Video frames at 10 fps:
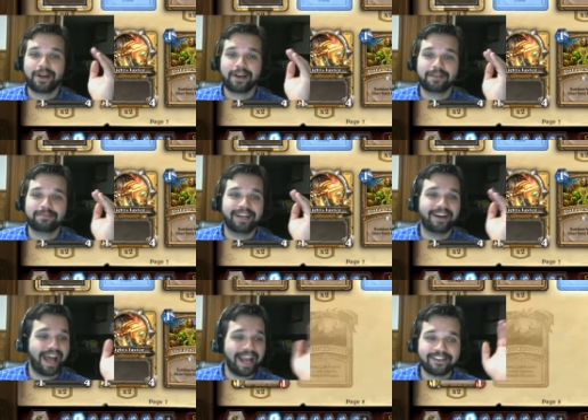about,
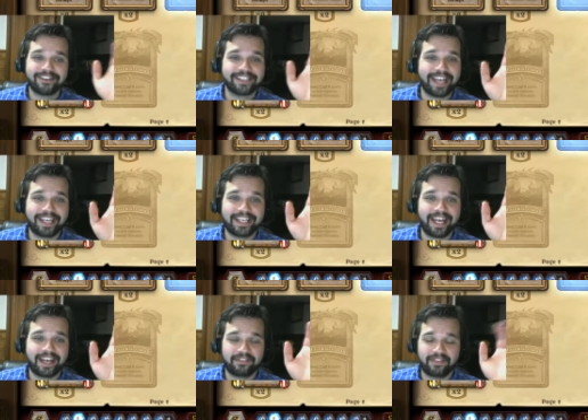I know exactly
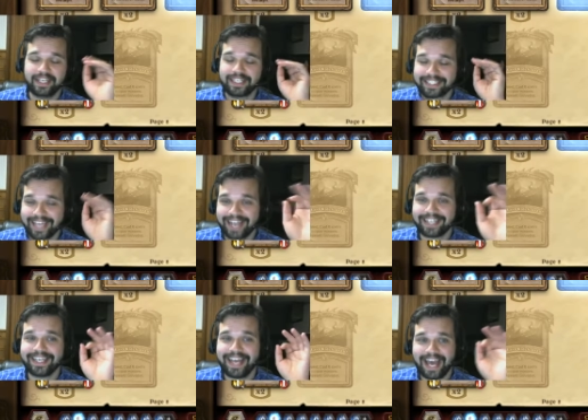
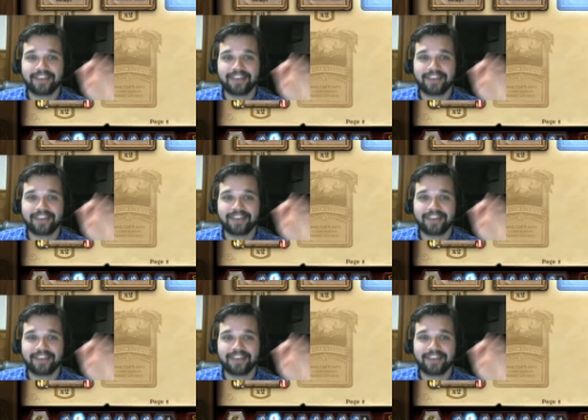how you